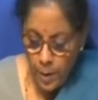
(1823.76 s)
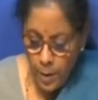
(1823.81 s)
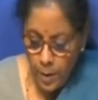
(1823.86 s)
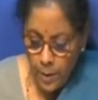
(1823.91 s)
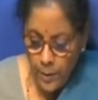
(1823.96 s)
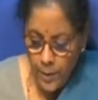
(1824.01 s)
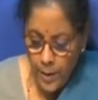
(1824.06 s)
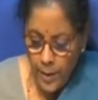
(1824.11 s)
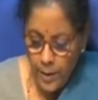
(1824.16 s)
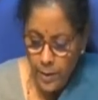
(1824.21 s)

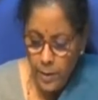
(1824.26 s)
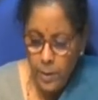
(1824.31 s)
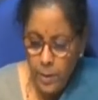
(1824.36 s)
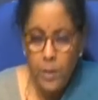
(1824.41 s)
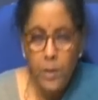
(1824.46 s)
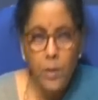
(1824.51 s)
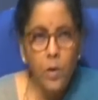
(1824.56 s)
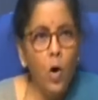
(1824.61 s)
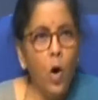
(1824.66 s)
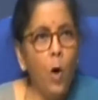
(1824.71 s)

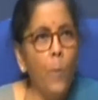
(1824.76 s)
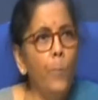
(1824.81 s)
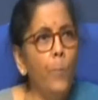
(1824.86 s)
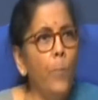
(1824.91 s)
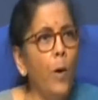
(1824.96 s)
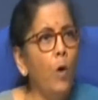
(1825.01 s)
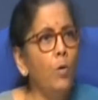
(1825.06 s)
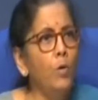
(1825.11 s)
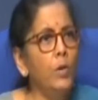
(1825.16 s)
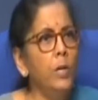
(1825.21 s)
Then
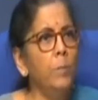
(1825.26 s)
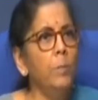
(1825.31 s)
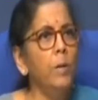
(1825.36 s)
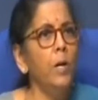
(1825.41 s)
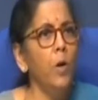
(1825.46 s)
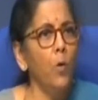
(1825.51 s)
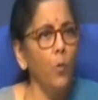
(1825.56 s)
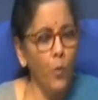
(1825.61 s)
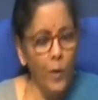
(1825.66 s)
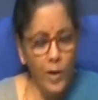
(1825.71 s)

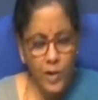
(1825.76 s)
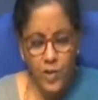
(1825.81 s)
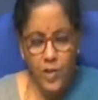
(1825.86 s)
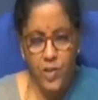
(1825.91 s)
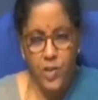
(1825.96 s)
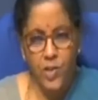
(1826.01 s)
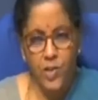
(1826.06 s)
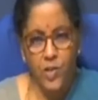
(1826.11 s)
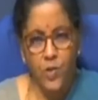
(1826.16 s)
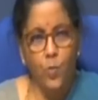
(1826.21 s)
compoundable
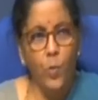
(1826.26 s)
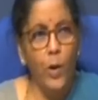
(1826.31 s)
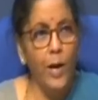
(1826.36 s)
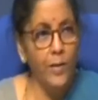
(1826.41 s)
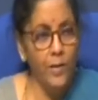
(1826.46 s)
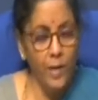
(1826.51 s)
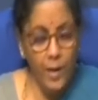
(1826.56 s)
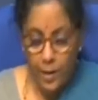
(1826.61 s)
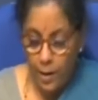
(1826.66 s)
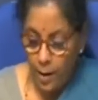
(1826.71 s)
offences where
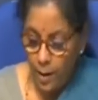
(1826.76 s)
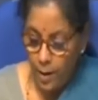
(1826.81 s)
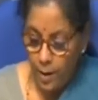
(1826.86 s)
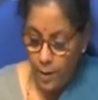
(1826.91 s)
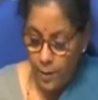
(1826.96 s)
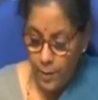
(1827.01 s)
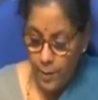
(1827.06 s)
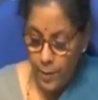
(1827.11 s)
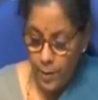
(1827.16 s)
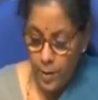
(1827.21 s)
there
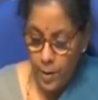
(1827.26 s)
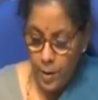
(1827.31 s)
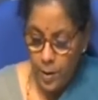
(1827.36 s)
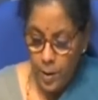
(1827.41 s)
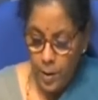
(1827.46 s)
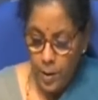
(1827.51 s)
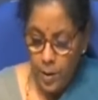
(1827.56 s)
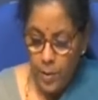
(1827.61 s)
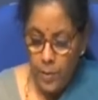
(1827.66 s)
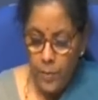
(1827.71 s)
are,
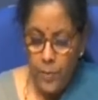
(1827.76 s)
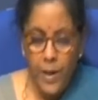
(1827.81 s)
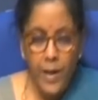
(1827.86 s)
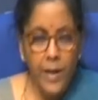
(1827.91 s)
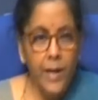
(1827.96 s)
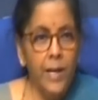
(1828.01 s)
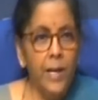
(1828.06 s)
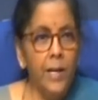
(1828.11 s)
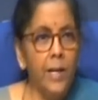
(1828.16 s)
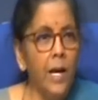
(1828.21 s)
they
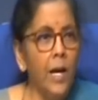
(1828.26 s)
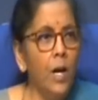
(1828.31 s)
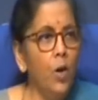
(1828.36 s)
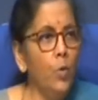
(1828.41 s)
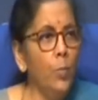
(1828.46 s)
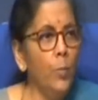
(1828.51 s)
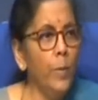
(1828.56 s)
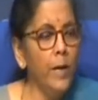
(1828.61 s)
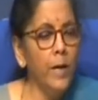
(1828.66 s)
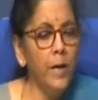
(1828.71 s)
can
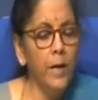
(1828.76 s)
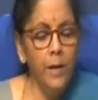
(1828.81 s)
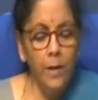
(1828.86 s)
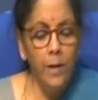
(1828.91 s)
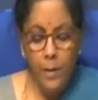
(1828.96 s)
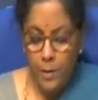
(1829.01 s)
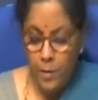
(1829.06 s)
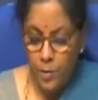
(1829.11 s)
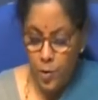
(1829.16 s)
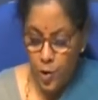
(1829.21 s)
now
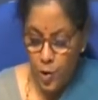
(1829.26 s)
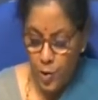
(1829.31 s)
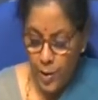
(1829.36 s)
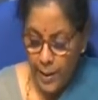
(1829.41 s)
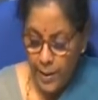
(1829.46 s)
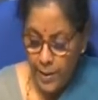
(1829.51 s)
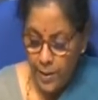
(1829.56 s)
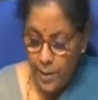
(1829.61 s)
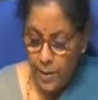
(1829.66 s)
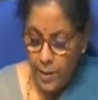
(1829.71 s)
be
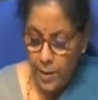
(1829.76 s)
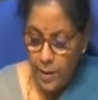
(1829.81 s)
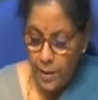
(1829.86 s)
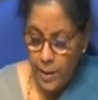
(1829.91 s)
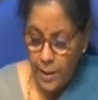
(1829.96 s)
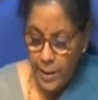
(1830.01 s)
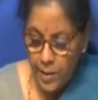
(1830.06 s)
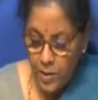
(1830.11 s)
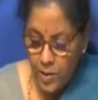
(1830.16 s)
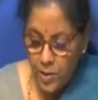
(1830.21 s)
tried
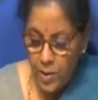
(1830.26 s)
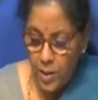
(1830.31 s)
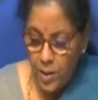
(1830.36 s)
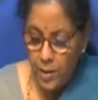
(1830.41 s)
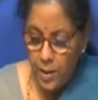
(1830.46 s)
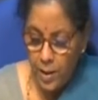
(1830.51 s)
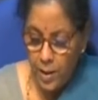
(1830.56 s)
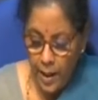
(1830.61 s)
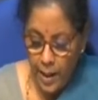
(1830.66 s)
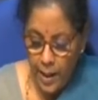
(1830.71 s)
under
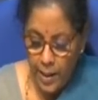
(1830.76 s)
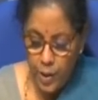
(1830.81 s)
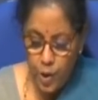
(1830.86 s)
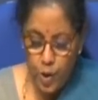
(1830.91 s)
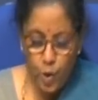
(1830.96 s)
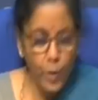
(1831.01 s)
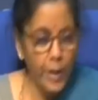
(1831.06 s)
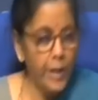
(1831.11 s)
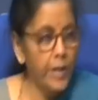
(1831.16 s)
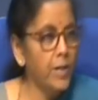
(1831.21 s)
internal
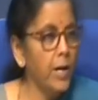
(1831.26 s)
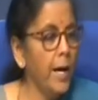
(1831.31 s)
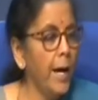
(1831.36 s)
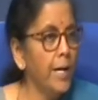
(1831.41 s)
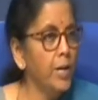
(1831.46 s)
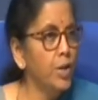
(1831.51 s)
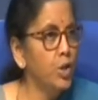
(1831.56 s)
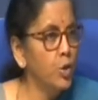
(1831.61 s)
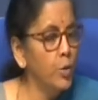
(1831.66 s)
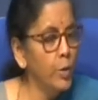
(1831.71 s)

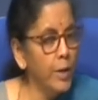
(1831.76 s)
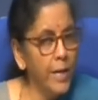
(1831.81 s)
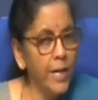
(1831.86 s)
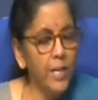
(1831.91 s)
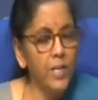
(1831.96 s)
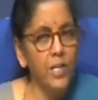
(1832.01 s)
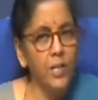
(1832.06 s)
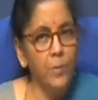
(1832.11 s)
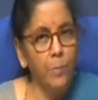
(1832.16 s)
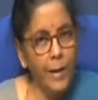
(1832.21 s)

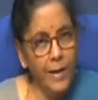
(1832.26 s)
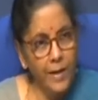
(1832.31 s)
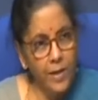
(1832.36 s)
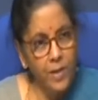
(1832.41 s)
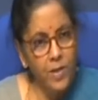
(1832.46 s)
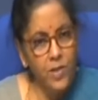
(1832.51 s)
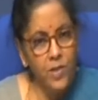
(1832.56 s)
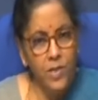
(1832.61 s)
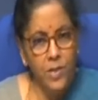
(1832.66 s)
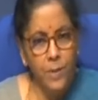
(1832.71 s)
adjudicating
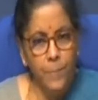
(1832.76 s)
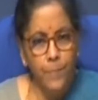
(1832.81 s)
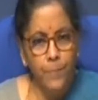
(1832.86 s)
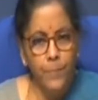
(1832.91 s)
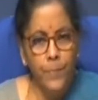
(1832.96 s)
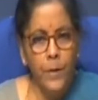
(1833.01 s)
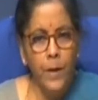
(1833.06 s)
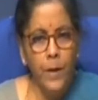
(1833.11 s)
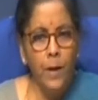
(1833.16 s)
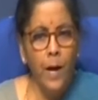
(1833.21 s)
mechanism,
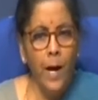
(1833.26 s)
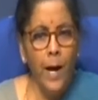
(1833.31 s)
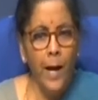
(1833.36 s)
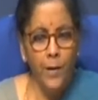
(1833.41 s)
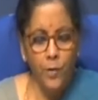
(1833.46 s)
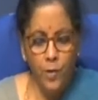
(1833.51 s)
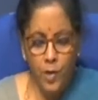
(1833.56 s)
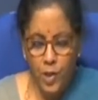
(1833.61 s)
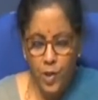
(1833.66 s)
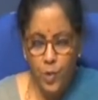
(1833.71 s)

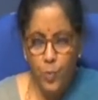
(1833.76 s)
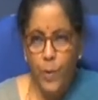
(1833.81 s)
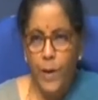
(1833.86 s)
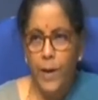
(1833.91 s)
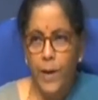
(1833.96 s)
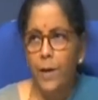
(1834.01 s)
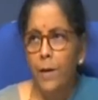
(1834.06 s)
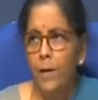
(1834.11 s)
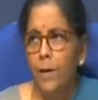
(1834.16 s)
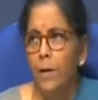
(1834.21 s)
and this
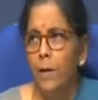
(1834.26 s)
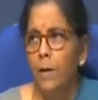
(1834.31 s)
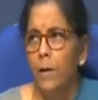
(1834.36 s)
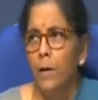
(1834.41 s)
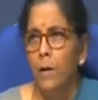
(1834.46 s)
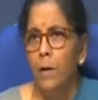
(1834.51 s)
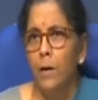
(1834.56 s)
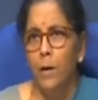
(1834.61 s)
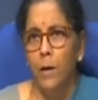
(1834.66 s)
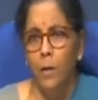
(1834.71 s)
way
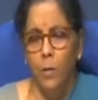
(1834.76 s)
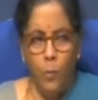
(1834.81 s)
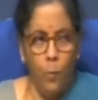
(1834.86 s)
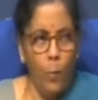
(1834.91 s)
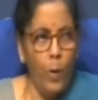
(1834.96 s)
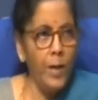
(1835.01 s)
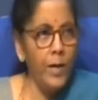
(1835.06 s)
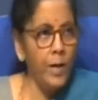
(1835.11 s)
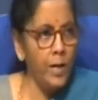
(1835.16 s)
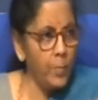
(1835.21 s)

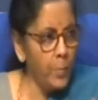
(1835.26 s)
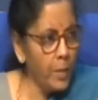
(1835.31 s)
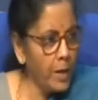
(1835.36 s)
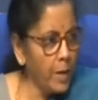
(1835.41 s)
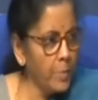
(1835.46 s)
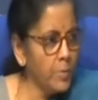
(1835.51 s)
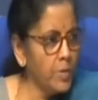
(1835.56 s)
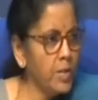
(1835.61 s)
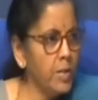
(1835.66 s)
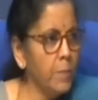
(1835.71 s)
one, it
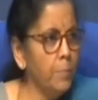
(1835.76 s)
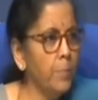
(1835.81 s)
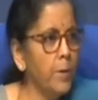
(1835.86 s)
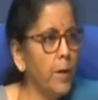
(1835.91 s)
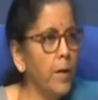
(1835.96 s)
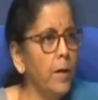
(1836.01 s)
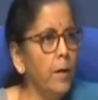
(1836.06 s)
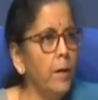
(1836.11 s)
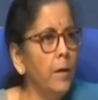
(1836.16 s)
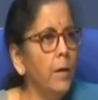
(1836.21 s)
becomes
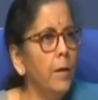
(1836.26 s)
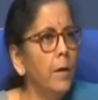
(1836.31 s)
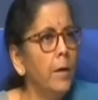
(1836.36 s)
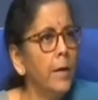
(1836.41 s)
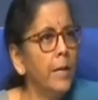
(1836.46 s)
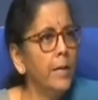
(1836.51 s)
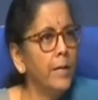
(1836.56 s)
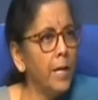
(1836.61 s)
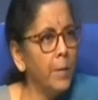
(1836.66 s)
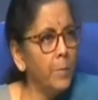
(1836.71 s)
simpler,
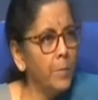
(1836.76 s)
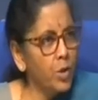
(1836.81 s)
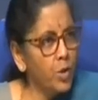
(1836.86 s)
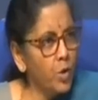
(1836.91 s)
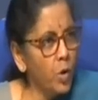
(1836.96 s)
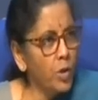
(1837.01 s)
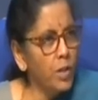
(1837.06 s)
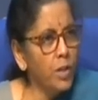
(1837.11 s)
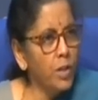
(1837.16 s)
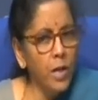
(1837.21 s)
it can be
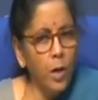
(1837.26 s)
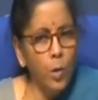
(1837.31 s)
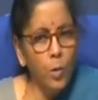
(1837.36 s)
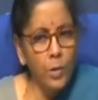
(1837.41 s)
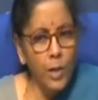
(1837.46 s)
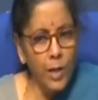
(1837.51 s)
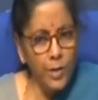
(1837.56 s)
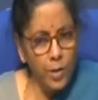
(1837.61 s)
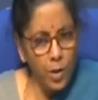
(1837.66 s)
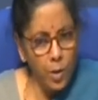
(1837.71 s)
sorted
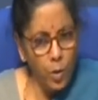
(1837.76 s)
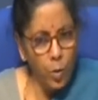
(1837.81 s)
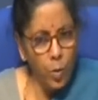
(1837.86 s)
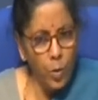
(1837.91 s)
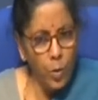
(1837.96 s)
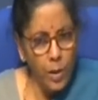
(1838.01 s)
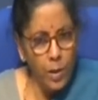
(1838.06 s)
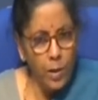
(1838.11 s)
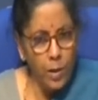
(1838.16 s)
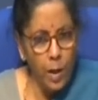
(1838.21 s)
out at the
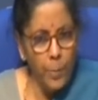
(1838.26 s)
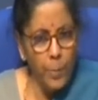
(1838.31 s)
local